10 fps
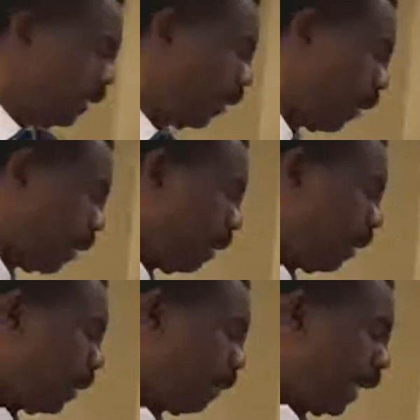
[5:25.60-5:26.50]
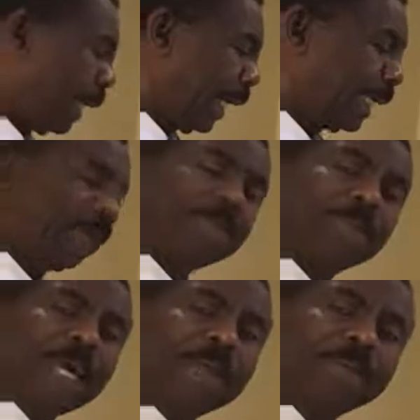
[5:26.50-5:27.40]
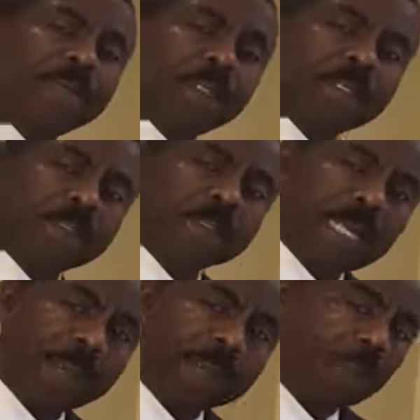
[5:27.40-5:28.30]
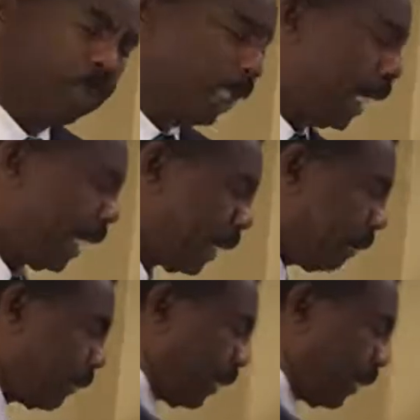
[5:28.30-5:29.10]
Now we're going to multiply negative 5 times both items.